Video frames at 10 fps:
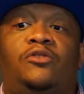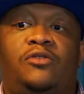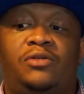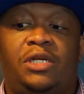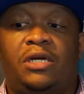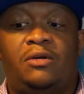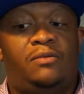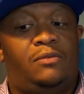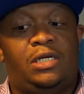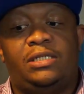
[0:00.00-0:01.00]
who use it
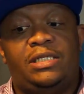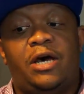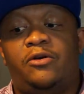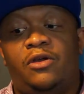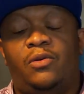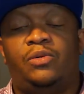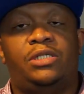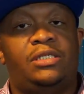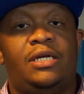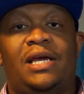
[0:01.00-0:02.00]
could tell you it
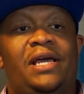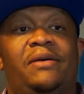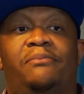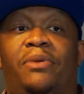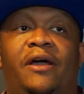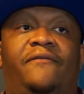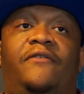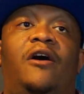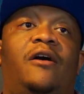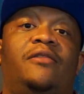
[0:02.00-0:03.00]
was by
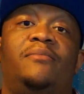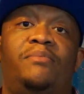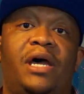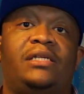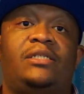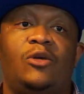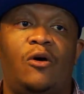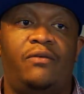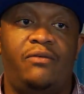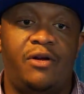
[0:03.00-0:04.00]
far the best
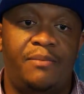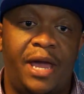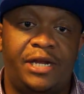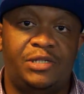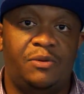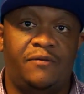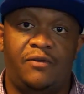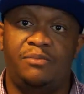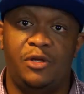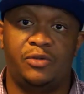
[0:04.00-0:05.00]
software management
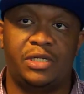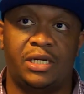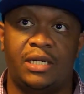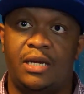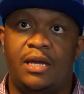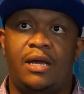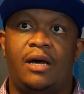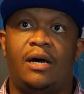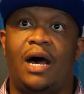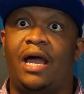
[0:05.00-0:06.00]
for music.
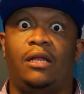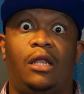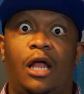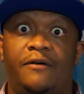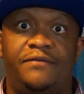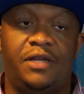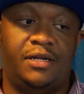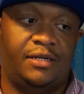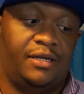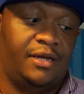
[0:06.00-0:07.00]
I loved it.
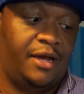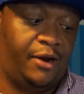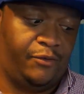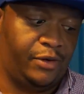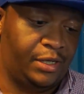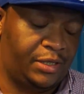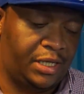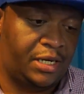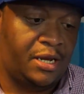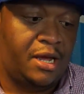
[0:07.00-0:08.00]
I really
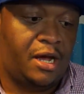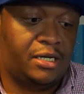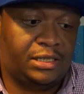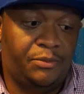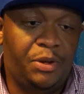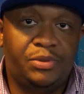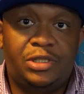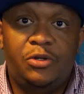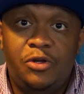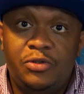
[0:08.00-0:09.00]
did. Some people
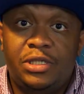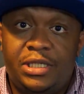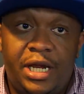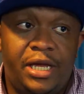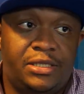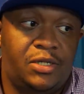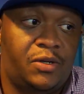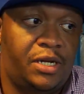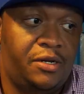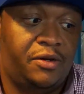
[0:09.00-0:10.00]
still use it today,
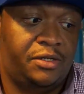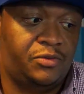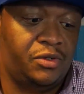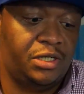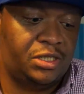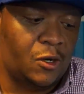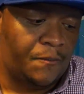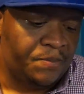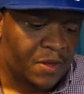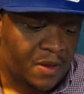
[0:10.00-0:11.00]
so, you know, it's really
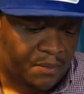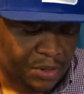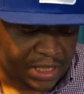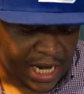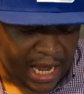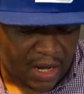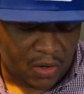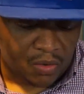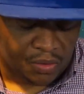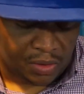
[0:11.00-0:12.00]
dope. But
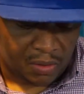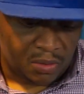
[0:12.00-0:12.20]
now,